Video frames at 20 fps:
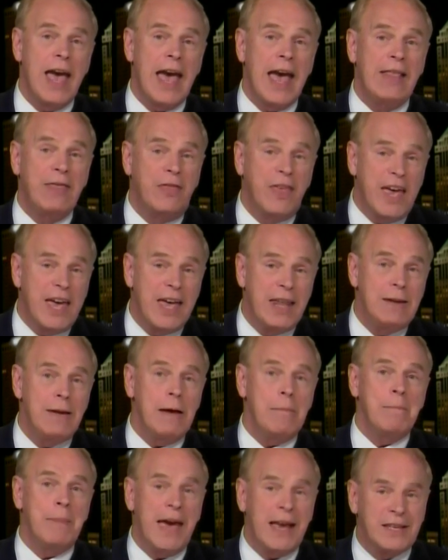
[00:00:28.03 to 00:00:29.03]
and
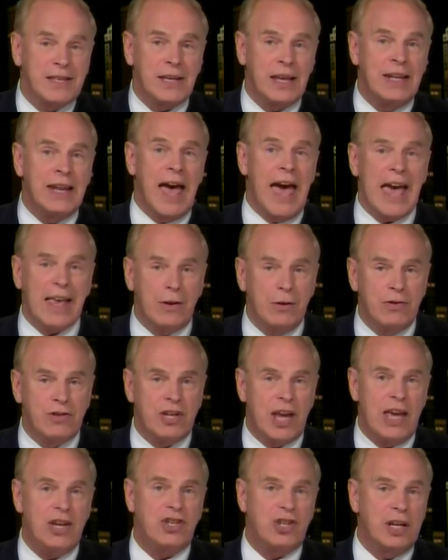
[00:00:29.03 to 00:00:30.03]
then makes an
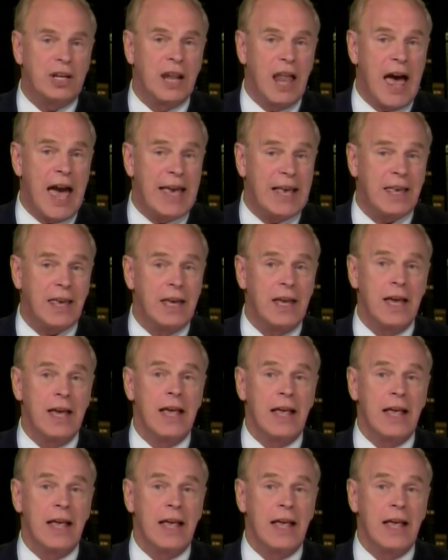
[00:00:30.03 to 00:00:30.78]
accusation like